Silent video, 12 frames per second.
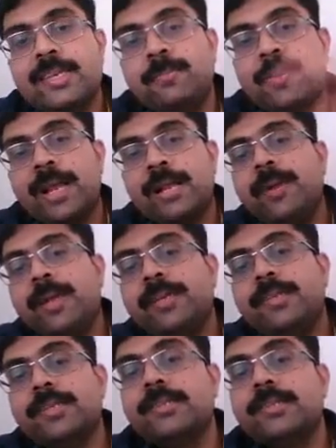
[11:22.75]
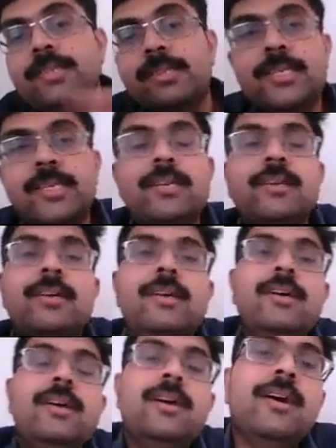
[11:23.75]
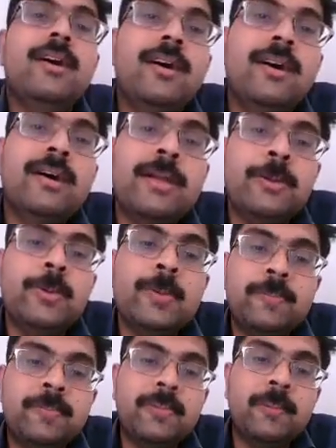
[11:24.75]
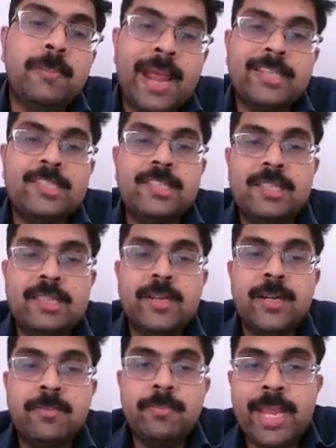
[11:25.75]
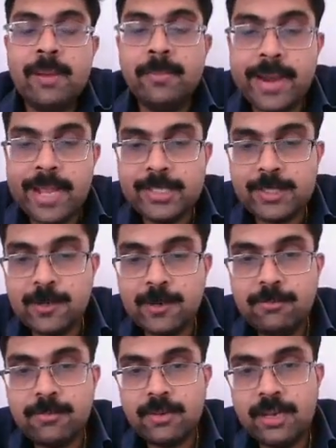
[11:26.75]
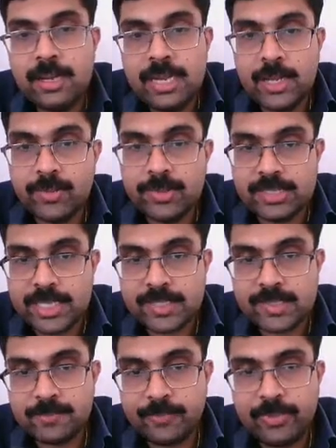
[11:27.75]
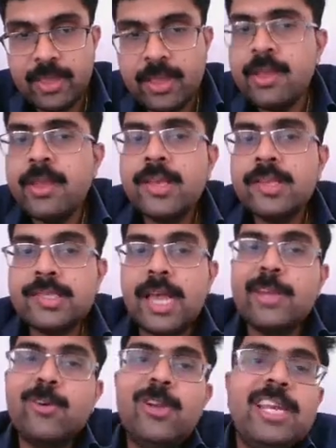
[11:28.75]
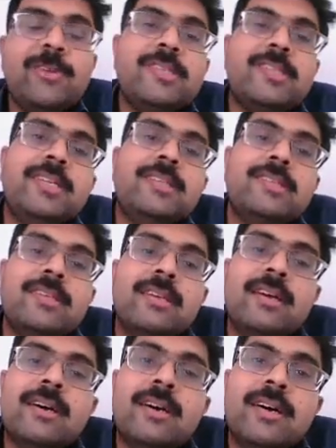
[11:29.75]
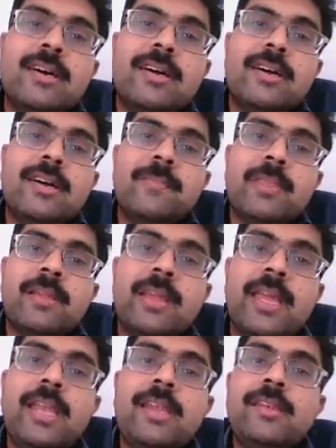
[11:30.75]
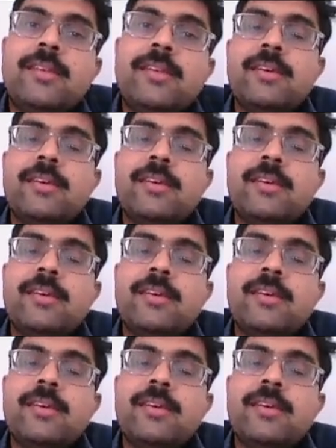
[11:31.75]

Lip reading: and pragmatics is the third, branch, the third main branch of linguistics. Psycholinguistics, it